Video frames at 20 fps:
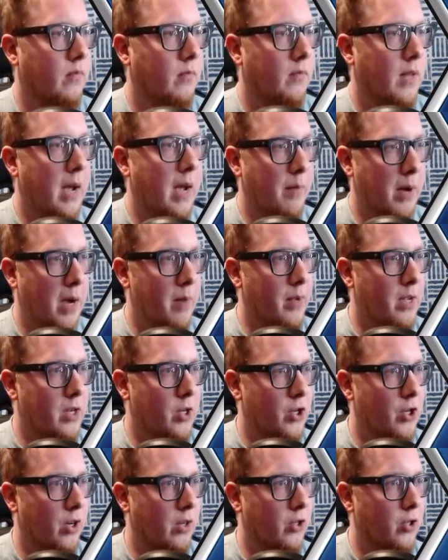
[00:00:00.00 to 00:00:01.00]
That might be a
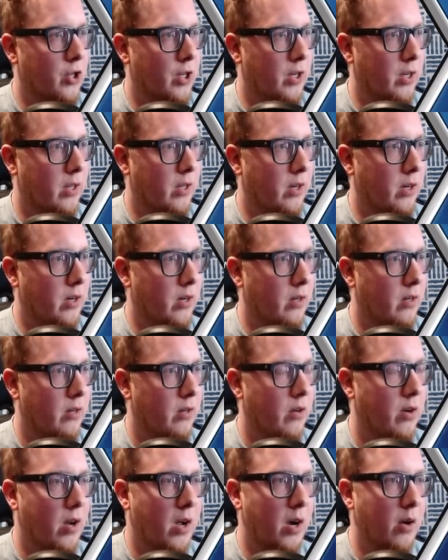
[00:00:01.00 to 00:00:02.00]
Shang-Chi in there.
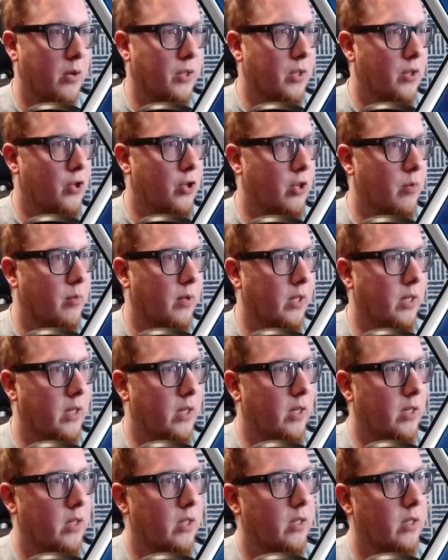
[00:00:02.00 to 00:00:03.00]
No, it's a
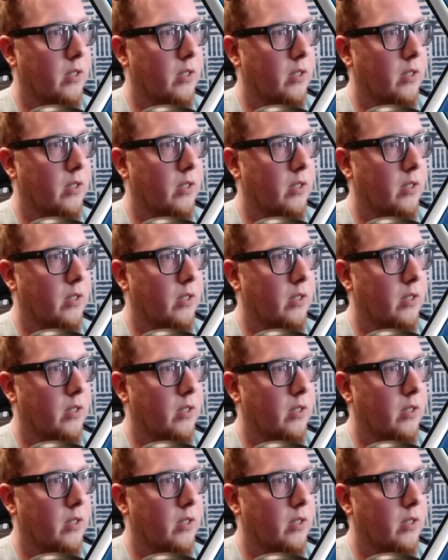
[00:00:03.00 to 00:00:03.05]
Jubilee.